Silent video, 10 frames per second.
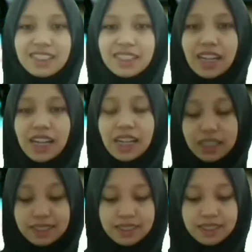
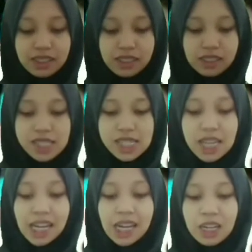And this is,
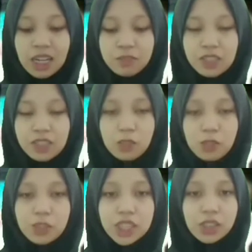I have a
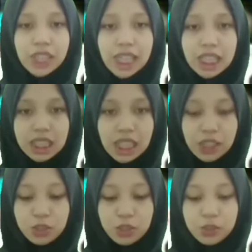questionnaire that
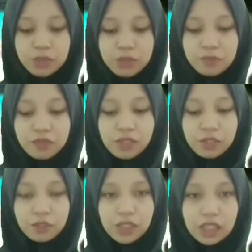you should
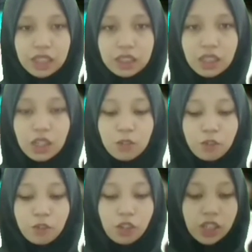fill
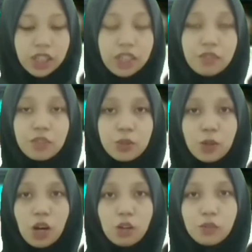for review
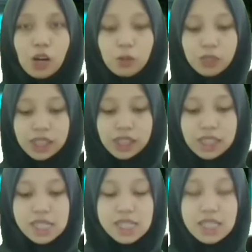of
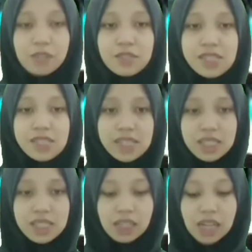our
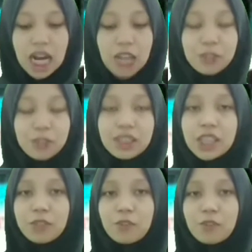services. I will
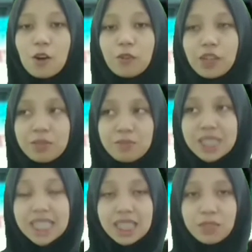give 5
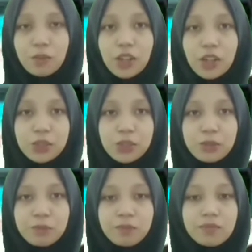minutes for
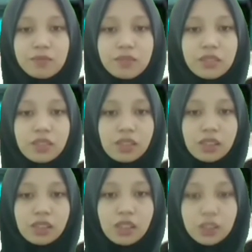you
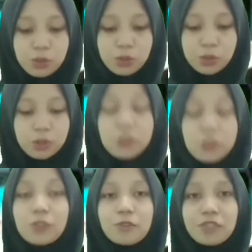to
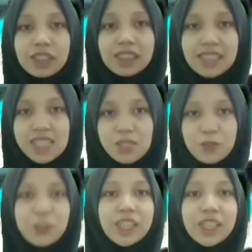fill this
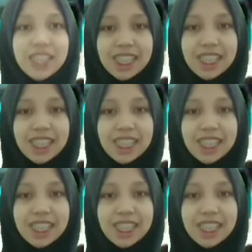questionnaire.